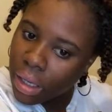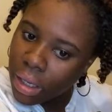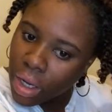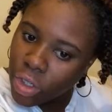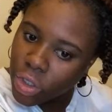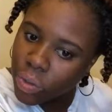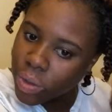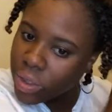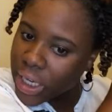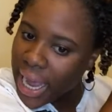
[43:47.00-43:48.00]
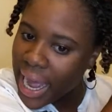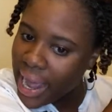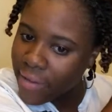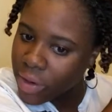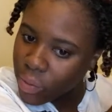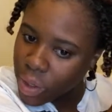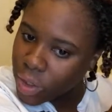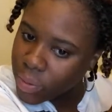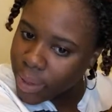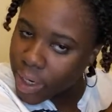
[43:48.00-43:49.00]
Coach Rue said, I have the
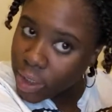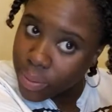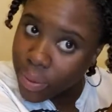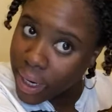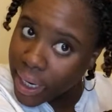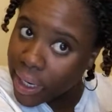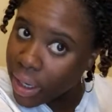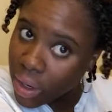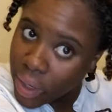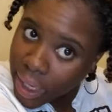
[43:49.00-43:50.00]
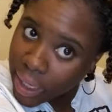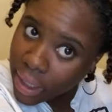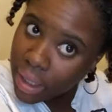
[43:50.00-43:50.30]
rosemary spray. Okay.